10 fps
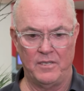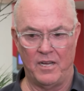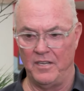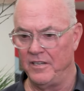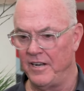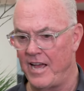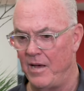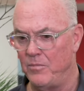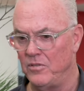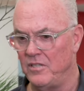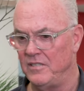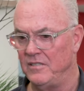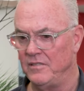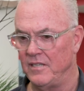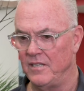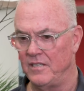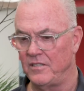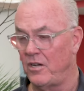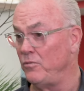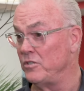undeniable, and uh,
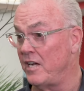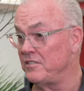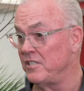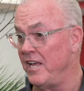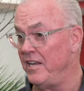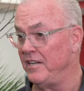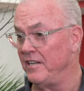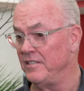thought he was outstanding.